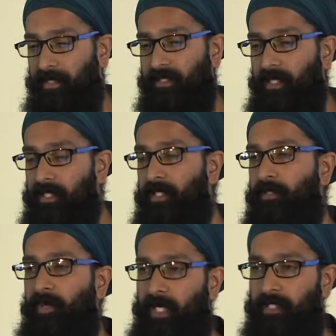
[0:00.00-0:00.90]
as easy as
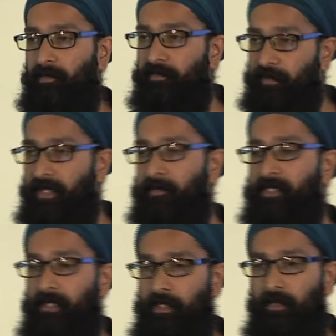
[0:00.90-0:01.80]
possible for them
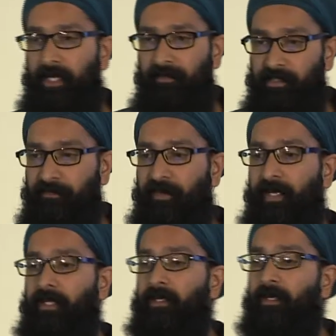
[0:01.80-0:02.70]
to kind of
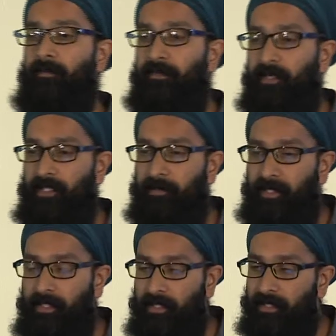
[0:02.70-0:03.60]
define their
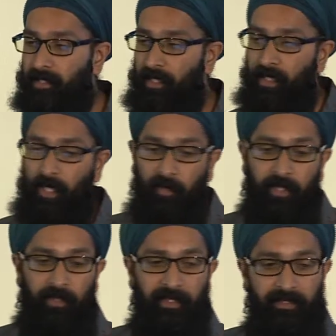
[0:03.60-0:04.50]
experiences. We
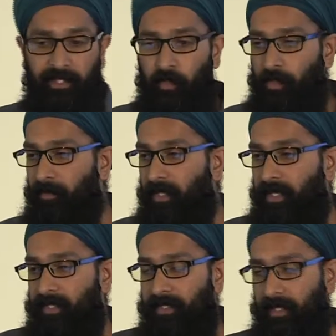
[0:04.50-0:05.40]
do things like
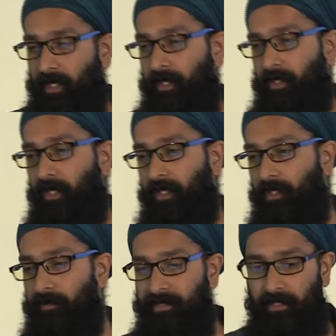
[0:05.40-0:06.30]
normalize
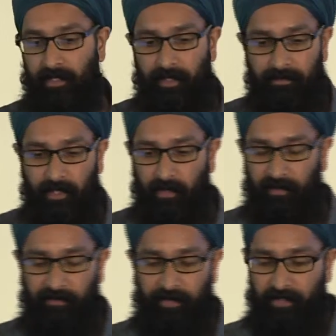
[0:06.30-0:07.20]
columns. So
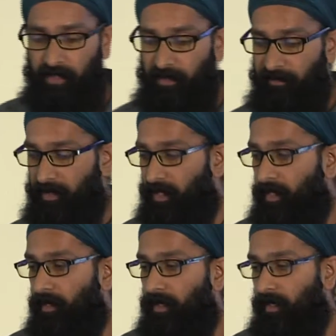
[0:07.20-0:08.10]
if there's
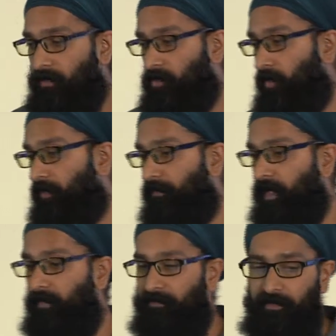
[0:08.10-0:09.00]

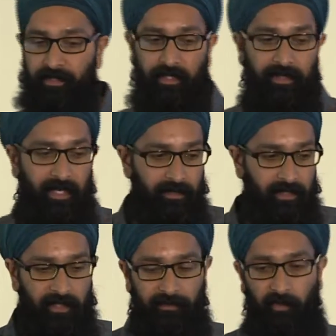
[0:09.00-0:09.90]
25, 50,
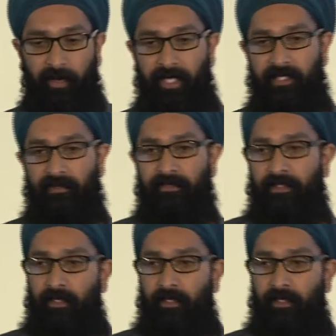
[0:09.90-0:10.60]
1,000 different ways of